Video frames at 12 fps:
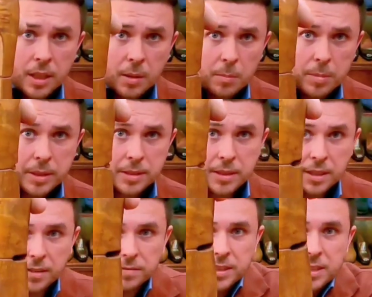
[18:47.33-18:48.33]
a bit
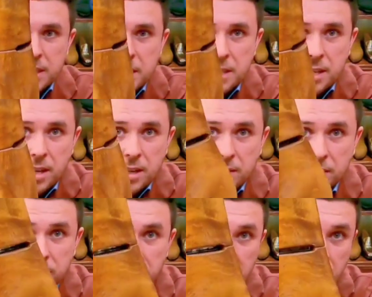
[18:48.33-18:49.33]
of the
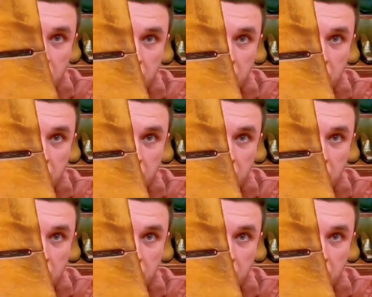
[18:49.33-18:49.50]
details.